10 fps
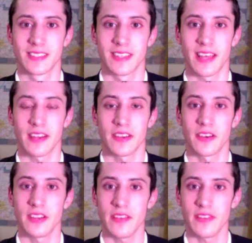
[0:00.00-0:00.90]
And a
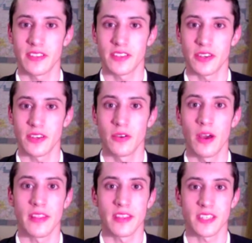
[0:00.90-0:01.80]
good evening to you.
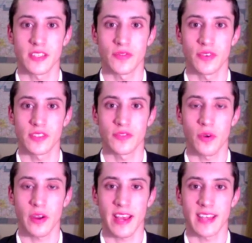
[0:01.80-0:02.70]
This is Foot's
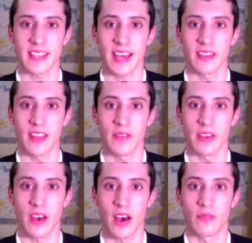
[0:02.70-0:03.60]
Forecast at
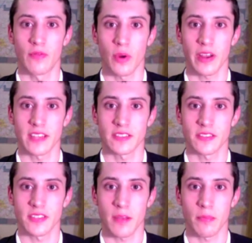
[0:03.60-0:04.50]
11. I'm forecaster
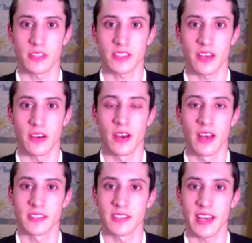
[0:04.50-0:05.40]
Zach Briscoe.
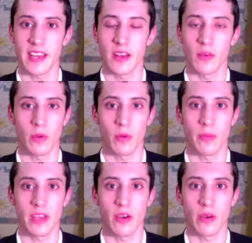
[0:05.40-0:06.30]
Tonight we will be
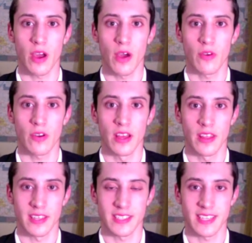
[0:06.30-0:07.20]
going over
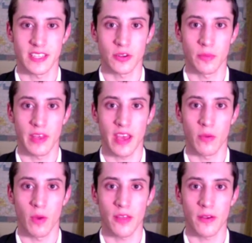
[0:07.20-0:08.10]
the central PA
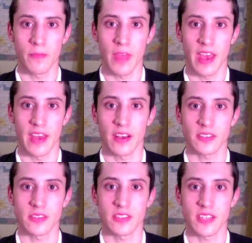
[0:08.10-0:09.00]
weather and
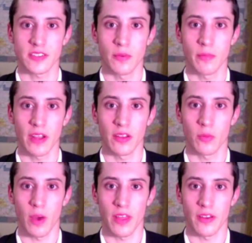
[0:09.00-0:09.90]
also central Maryland
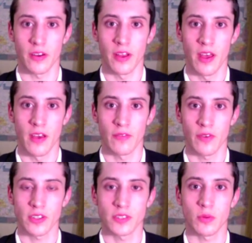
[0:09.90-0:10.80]
weather.
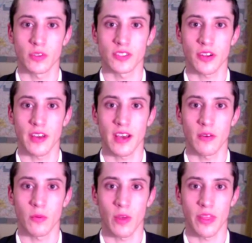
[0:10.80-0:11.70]
First, we'll start
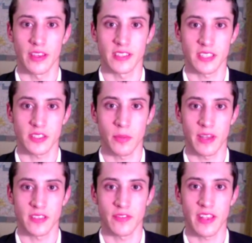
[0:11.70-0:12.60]
out with central
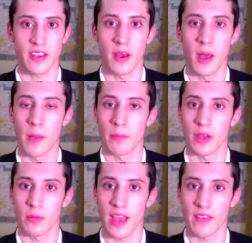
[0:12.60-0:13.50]
Pennsylvania,
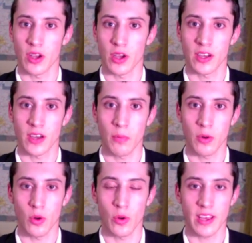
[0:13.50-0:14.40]
but we have a couple
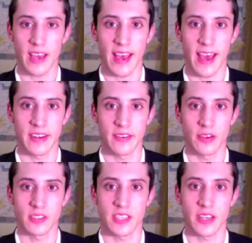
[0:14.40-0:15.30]
quick added
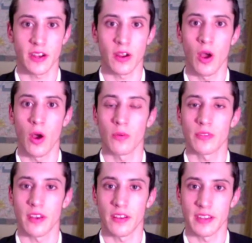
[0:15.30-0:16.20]
notes here.
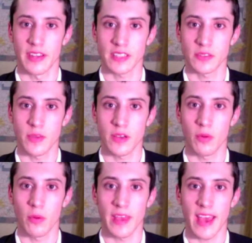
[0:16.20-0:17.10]
On the next week, we'll
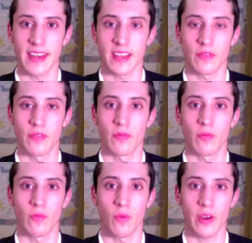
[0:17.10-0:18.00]
be adding
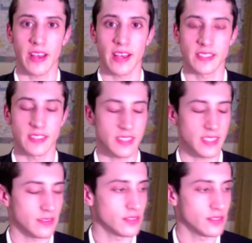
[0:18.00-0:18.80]
forecast... Oh,